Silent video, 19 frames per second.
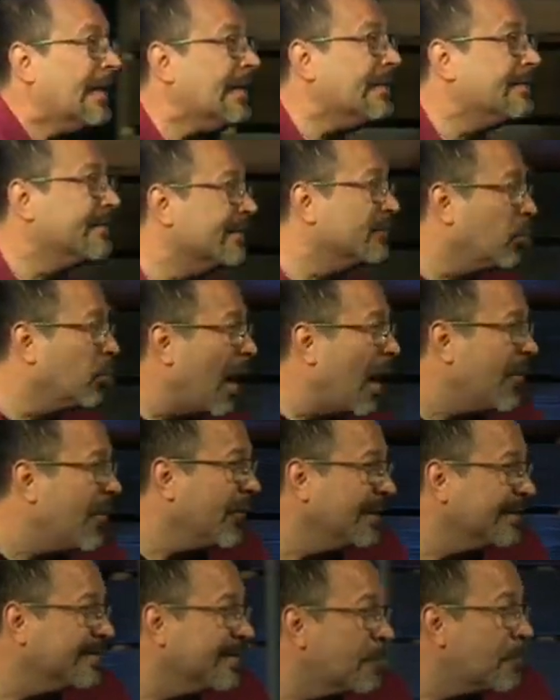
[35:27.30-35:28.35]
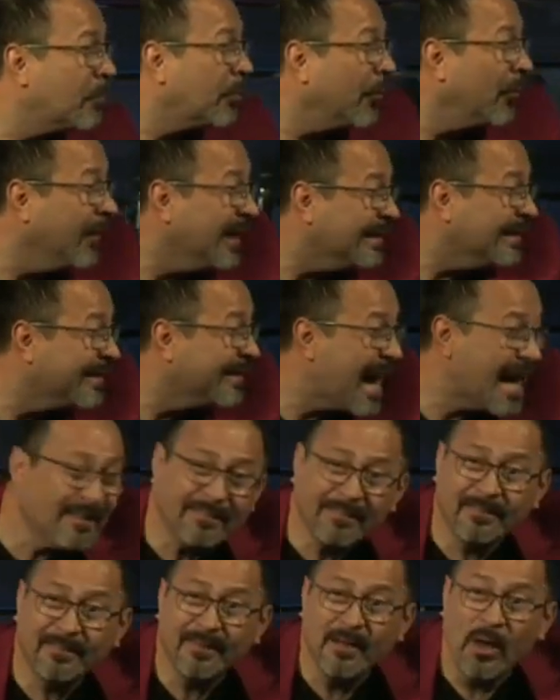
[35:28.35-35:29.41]
He says, whether it's in
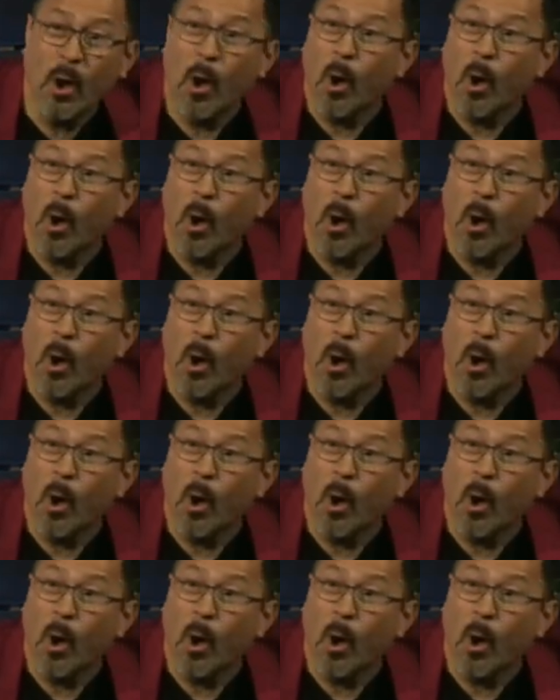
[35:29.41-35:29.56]
pretense